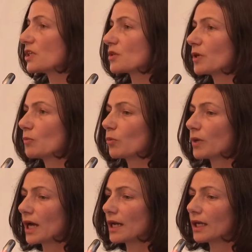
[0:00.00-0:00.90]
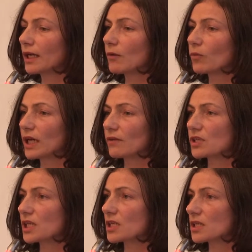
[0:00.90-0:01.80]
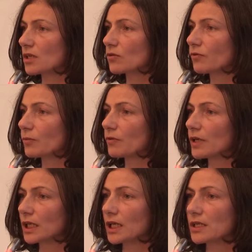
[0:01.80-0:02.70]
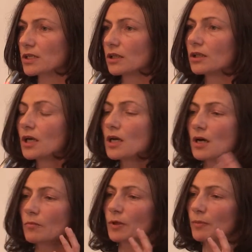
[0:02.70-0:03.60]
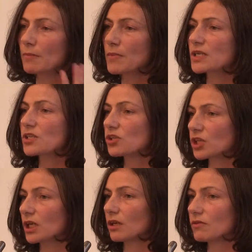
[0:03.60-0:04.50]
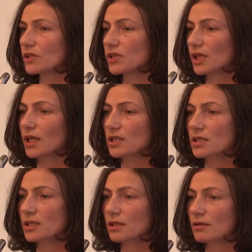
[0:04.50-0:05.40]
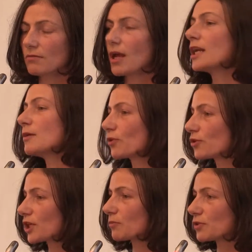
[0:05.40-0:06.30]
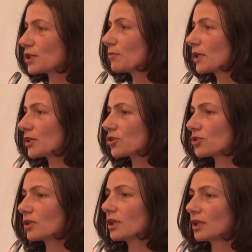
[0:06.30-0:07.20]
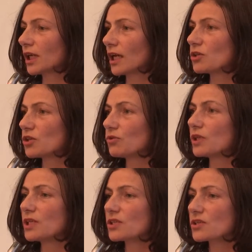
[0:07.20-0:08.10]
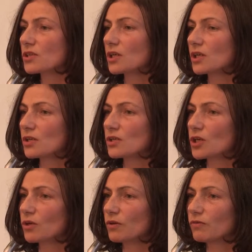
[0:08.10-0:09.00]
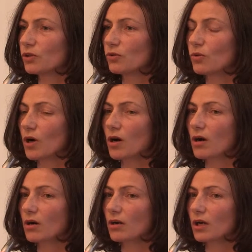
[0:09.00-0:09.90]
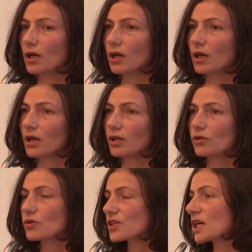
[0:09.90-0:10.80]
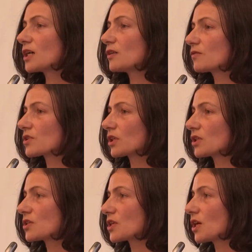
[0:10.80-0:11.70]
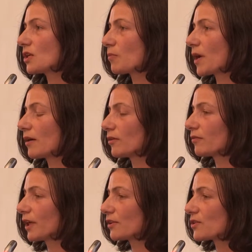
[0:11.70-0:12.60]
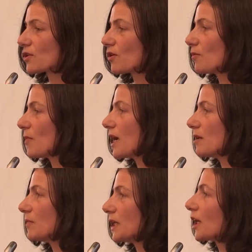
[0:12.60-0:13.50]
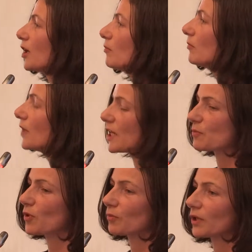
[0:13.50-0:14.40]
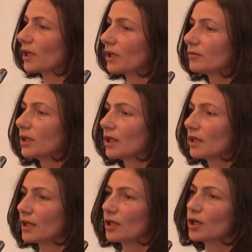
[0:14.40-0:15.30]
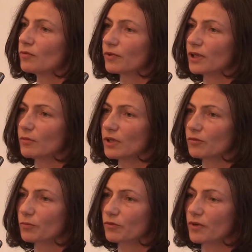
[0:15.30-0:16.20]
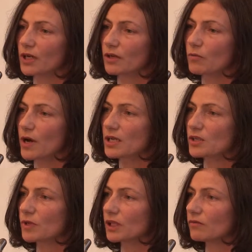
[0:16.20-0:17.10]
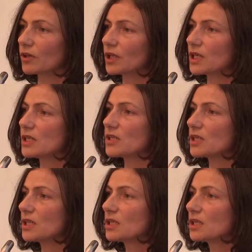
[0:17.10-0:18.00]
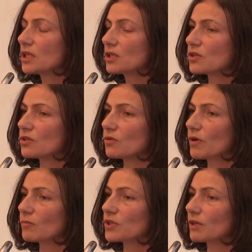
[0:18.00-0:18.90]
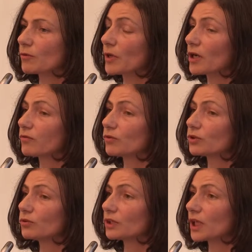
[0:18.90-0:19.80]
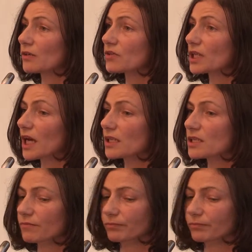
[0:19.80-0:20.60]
needs a bit more planning and we have to get the sign-off from the regulator. But my message here is that any project pretty much can do this. So if you are yourselves concerned about the fact that solar may become less popular, then hopefully we have provided a way to make it very easy to have a powerful tool to counter that.